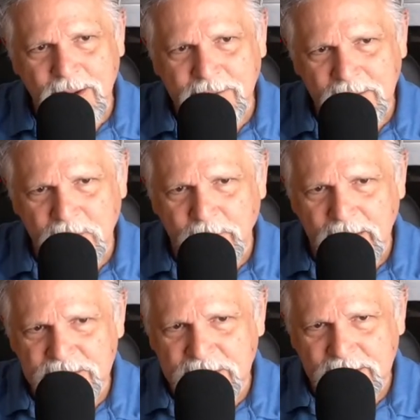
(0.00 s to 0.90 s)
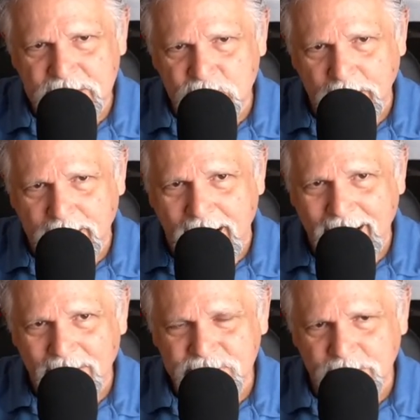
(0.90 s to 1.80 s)
I'm going to be releasing this week. I
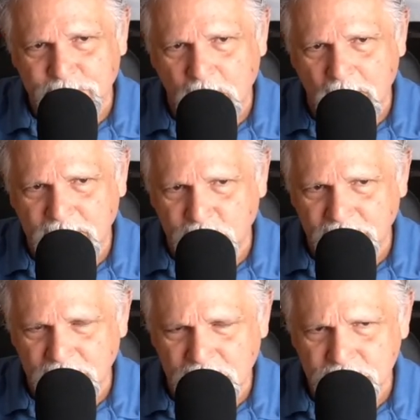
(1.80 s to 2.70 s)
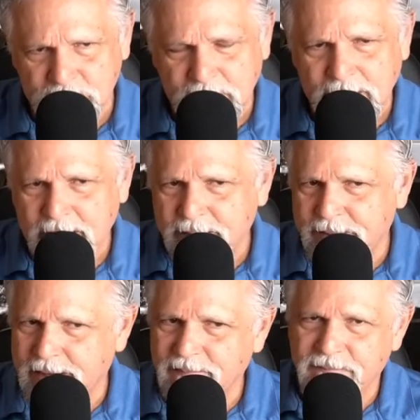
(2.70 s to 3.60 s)
have some product reviews
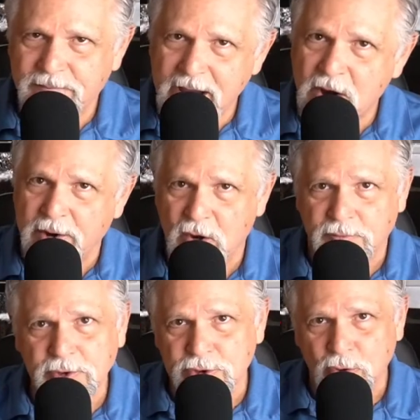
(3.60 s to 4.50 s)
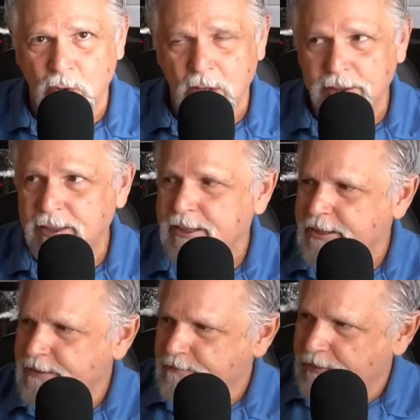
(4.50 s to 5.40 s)
that I'm very overdue on,
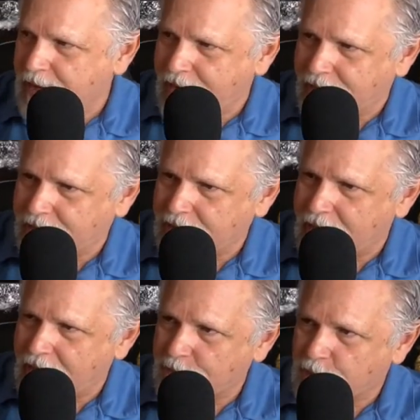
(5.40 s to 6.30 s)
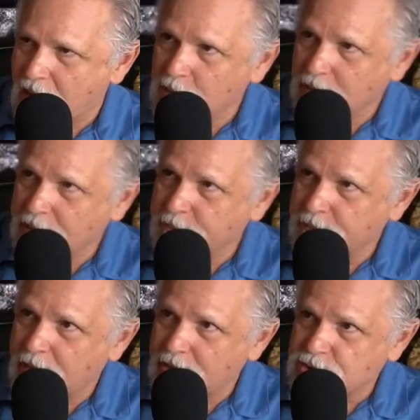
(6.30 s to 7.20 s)
and I probably,
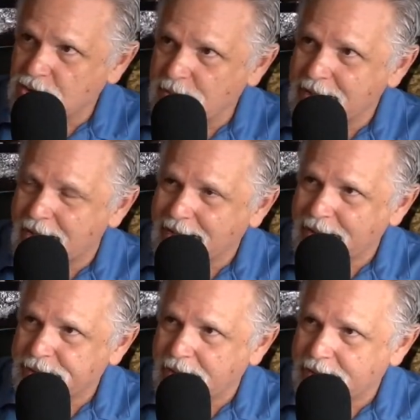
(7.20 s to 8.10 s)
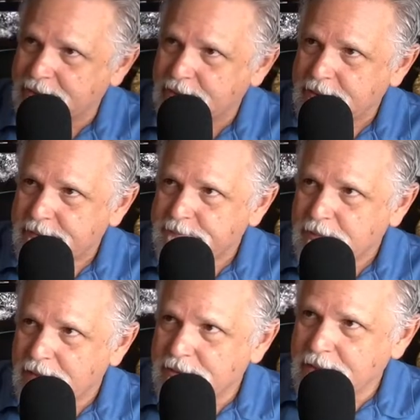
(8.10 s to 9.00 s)
assuming I get that
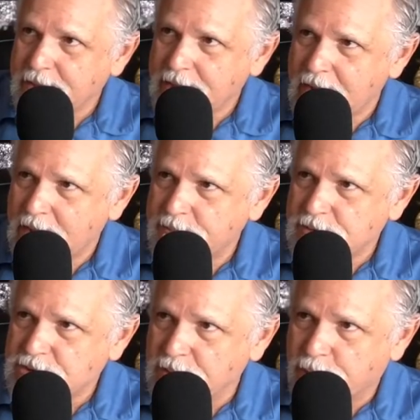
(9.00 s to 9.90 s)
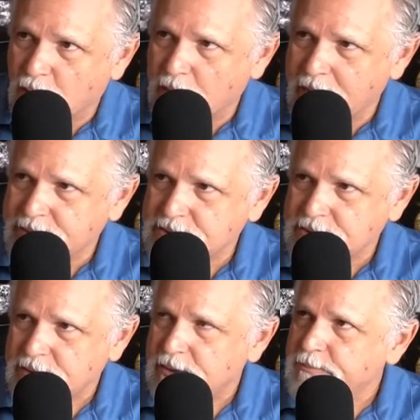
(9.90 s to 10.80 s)
the uh,
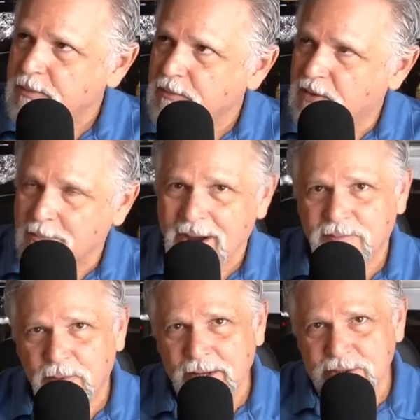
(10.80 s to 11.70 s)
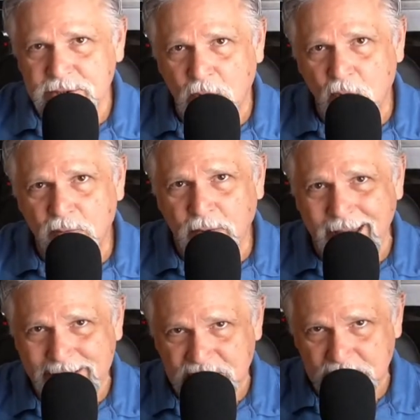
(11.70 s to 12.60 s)
Siporax from my friends over
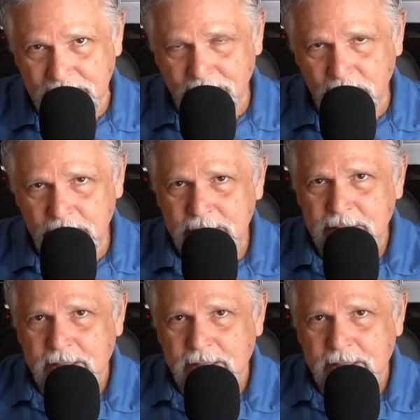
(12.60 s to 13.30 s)
at Sera.